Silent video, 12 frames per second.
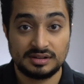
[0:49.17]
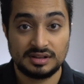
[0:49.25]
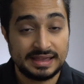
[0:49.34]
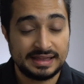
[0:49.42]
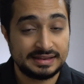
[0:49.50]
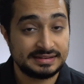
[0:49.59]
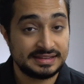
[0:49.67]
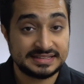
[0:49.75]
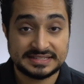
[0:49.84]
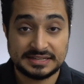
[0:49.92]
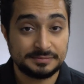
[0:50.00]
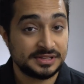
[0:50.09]
And
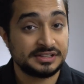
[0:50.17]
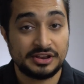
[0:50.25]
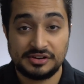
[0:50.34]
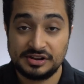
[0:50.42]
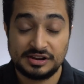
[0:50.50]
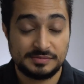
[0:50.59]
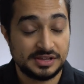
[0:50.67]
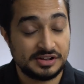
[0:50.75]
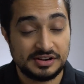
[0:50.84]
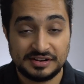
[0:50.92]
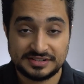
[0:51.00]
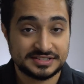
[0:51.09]
it's something that you're going to be
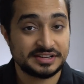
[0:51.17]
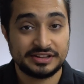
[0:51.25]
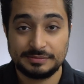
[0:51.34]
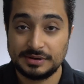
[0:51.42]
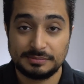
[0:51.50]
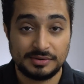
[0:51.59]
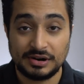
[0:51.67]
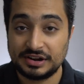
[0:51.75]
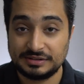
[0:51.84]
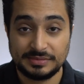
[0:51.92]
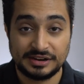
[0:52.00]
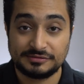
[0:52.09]
constantly
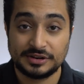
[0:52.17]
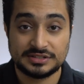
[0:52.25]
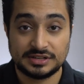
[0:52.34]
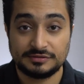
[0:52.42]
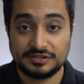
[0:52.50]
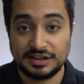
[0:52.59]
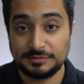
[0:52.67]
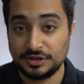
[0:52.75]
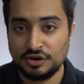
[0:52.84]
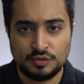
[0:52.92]
bombarded by friends and family.